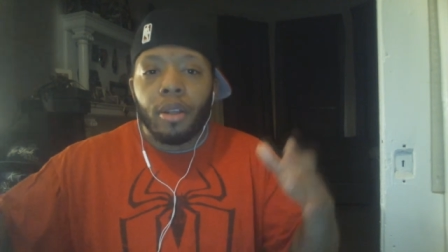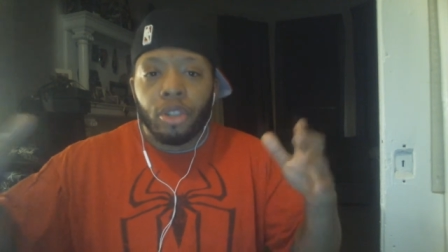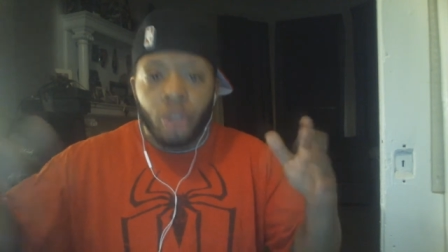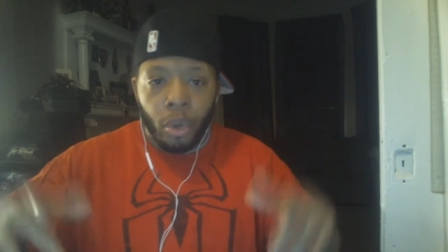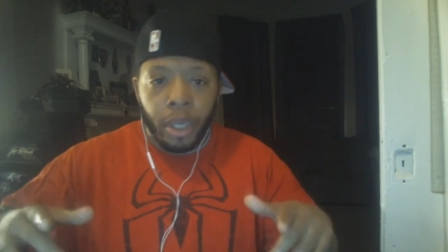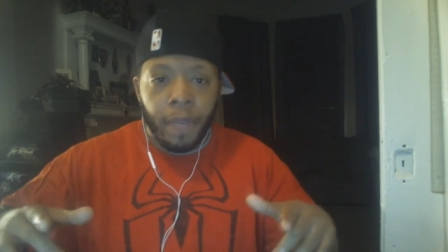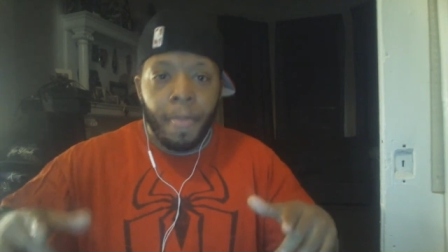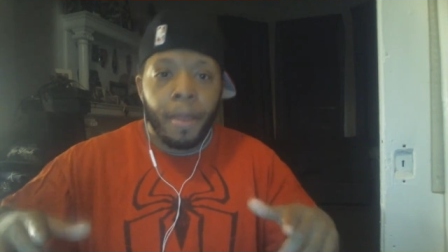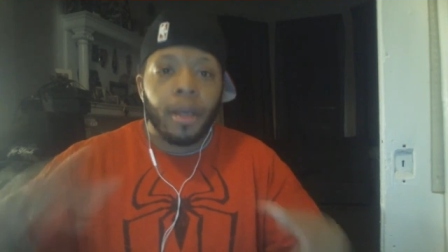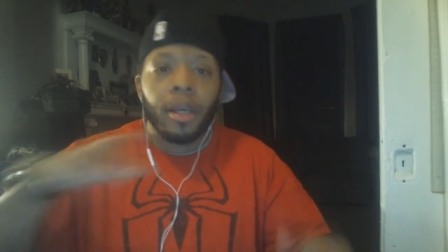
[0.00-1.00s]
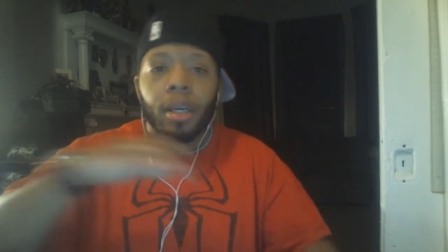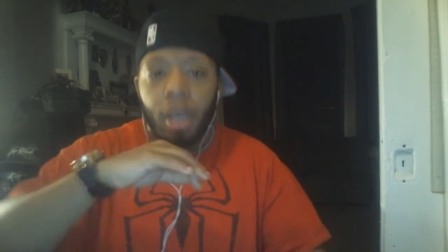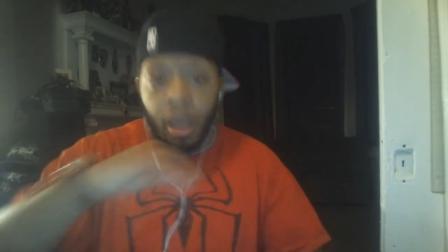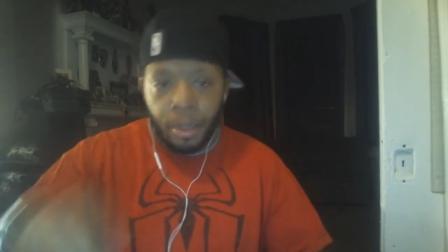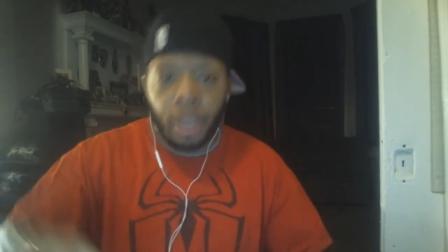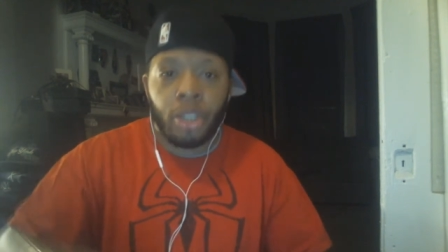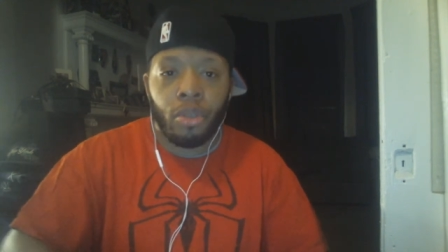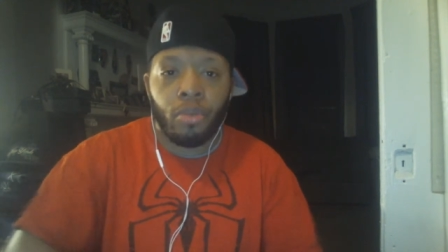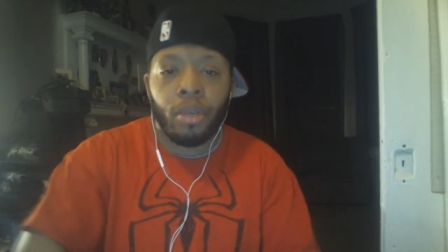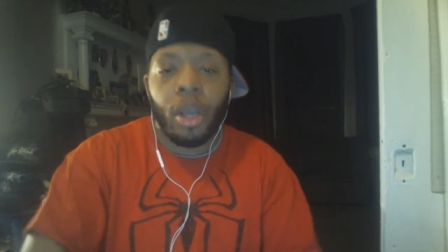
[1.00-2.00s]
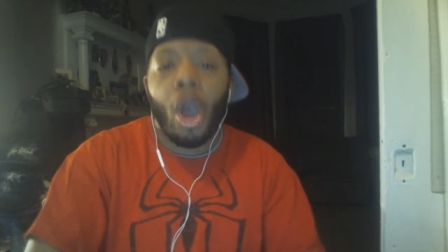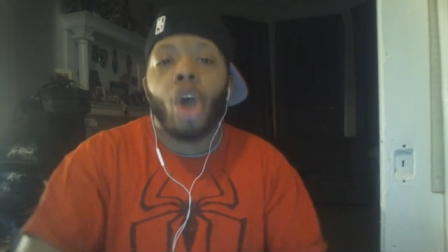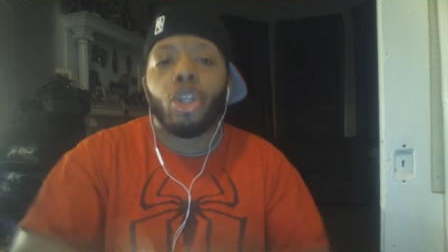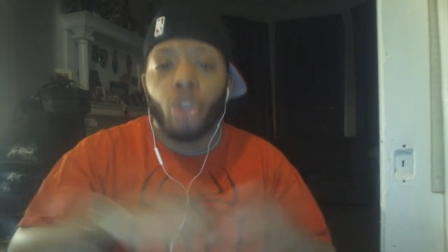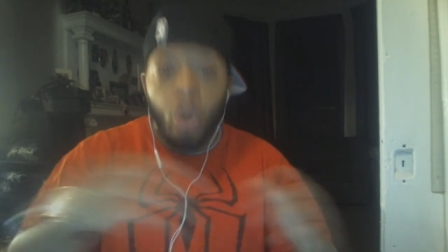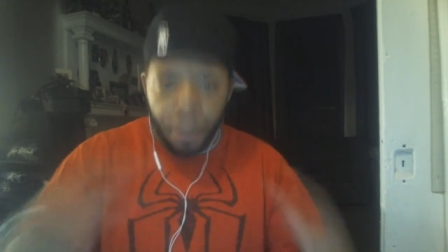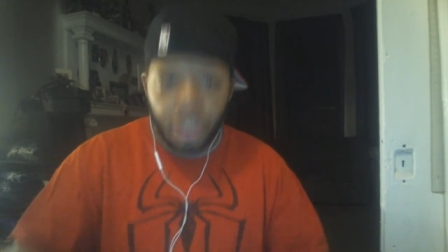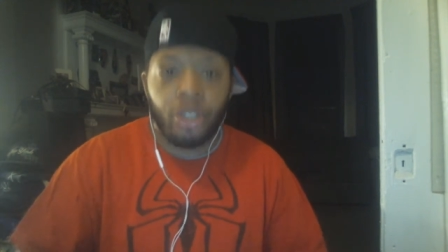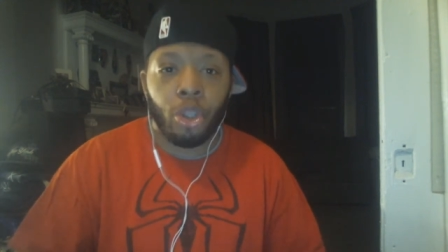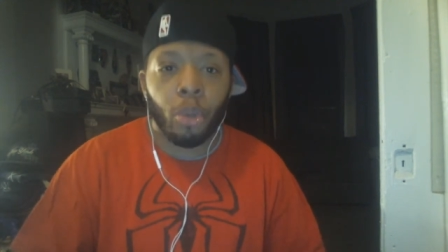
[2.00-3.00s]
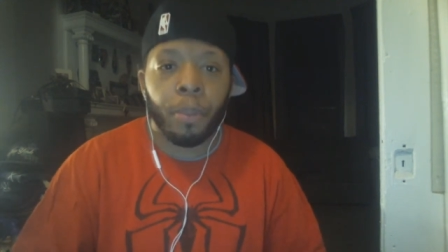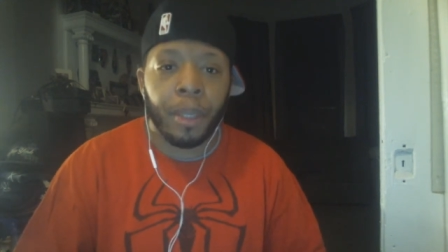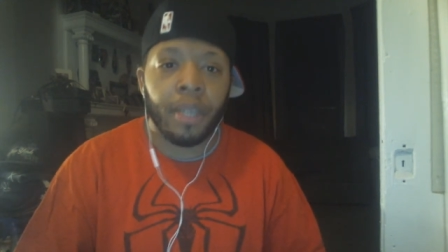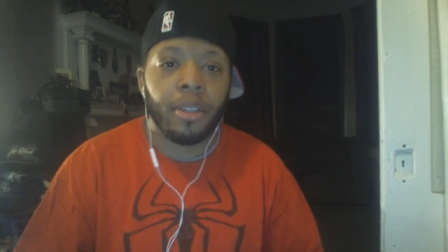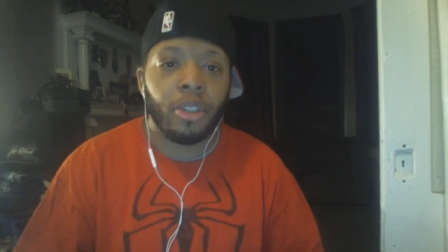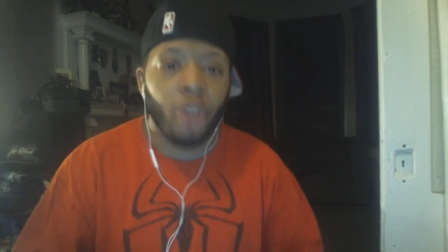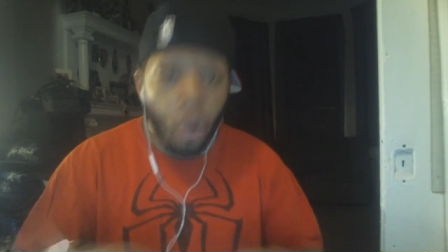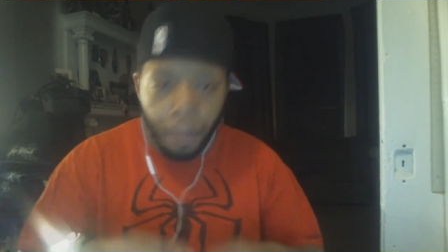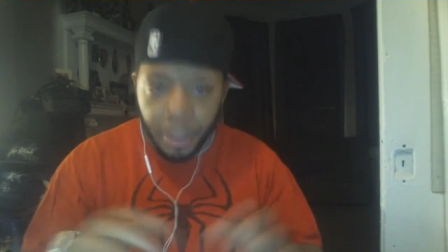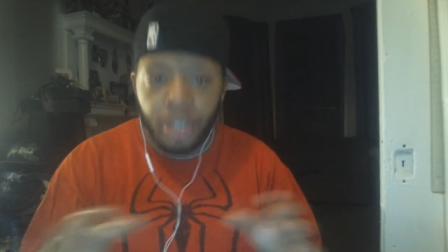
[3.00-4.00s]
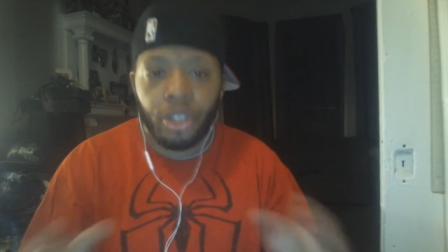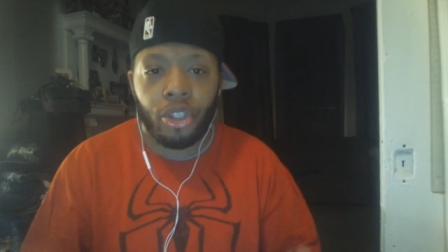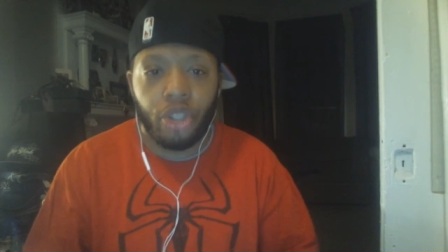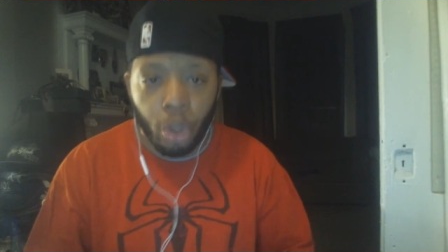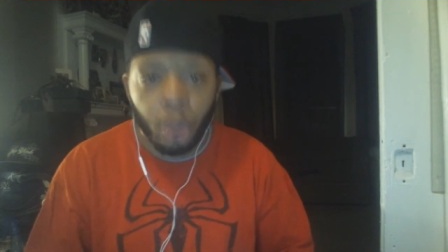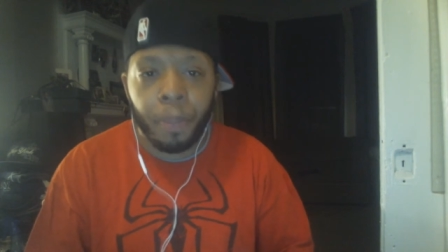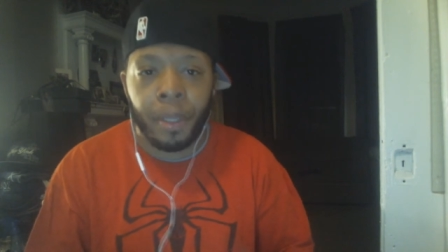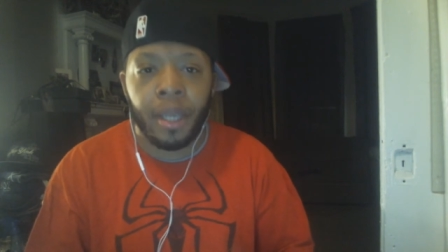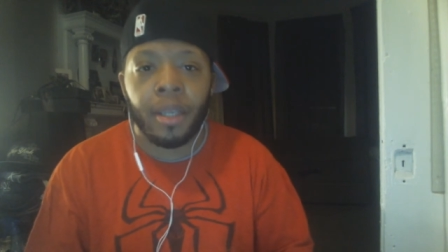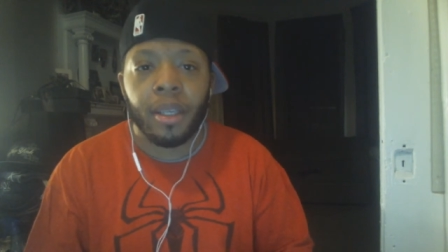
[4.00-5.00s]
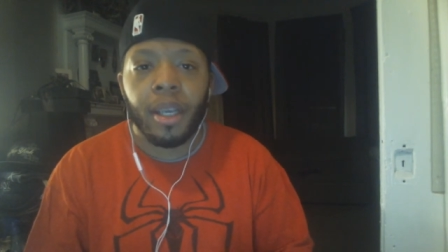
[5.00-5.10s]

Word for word: Sony, I'm going to let you. Don't be stupid. Don't be stupid